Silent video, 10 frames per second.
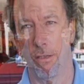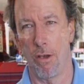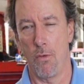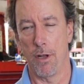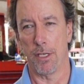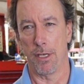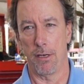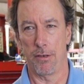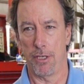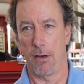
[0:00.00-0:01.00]
Once a
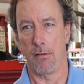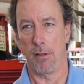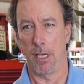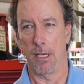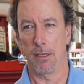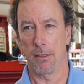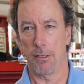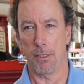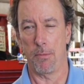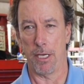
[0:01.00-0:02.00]
year generally,
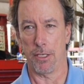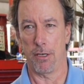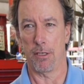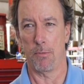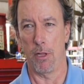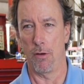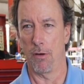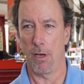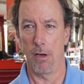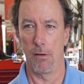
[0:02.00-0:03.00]
just make sure it's
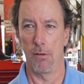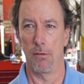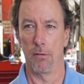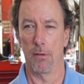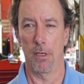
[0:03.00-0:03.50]
blowing cold.